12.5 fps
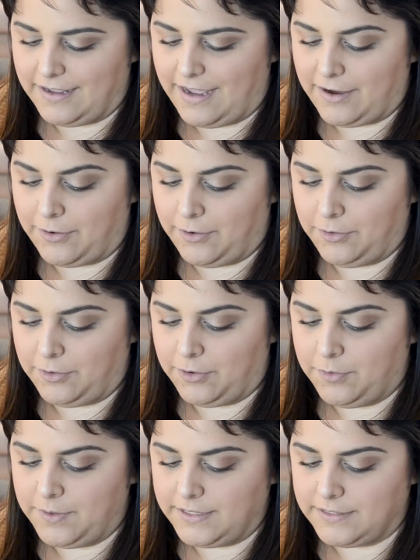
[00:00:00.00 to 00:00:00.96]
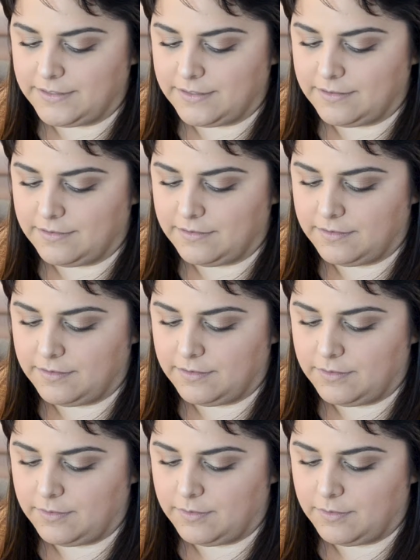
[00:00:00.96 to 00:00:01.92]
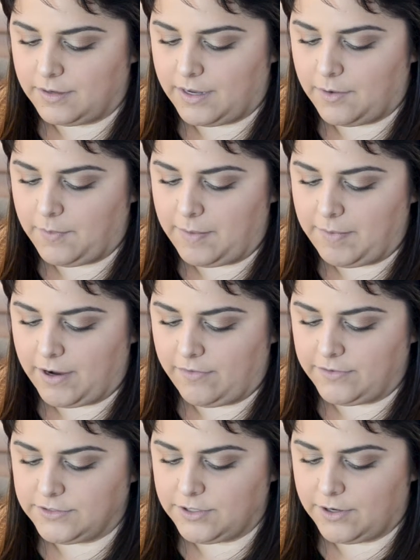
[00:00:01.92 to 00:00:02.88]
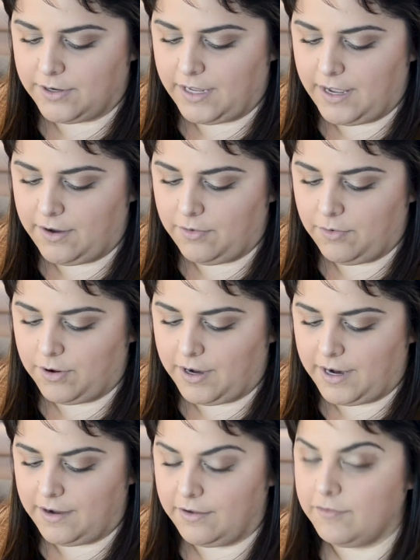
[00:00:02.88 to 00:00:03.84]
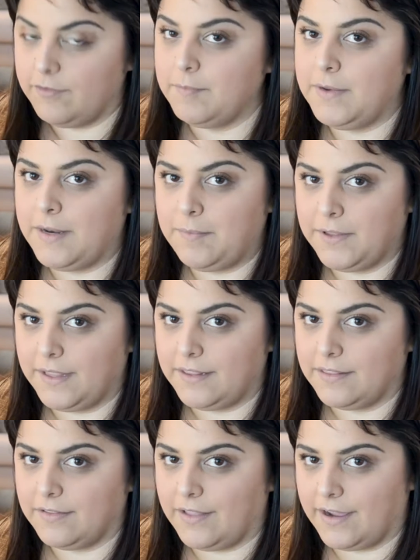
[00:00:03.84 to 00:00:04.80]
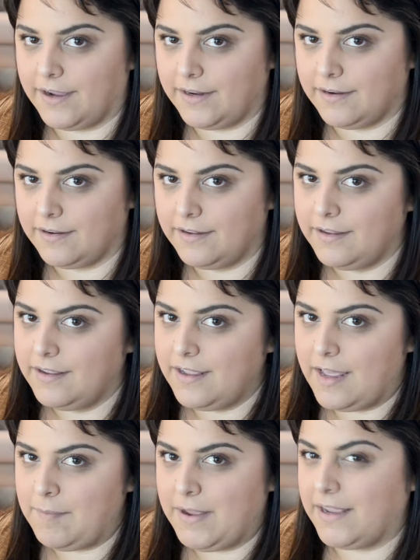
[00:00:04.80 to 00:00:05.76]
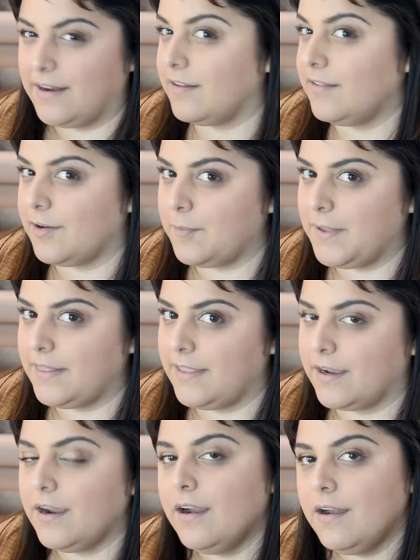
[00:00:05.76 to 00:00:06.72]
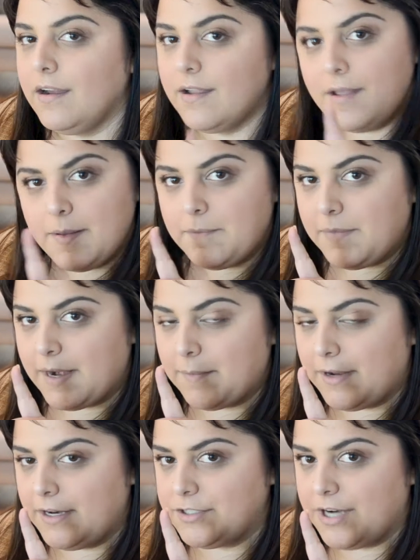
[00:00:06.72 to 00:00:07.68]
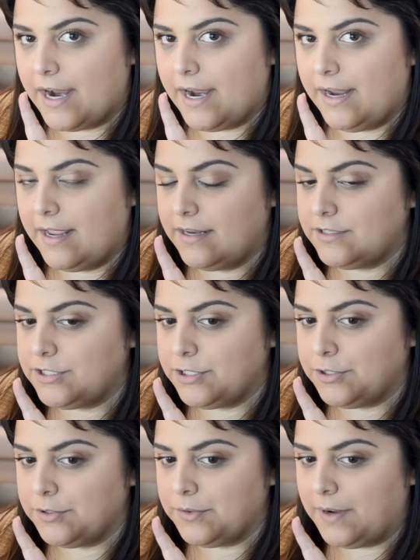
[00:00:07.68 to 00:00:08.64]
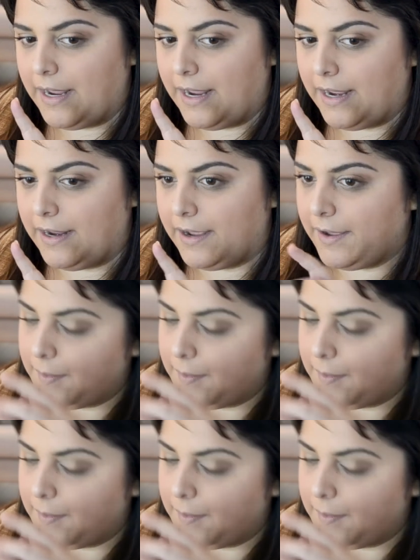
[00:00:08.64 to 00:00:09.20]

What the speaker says: I don't know, you can always kind of wipe it off and start again, or kind of manipulate the line and make it a little bit thicker. But I'm gonna try and do a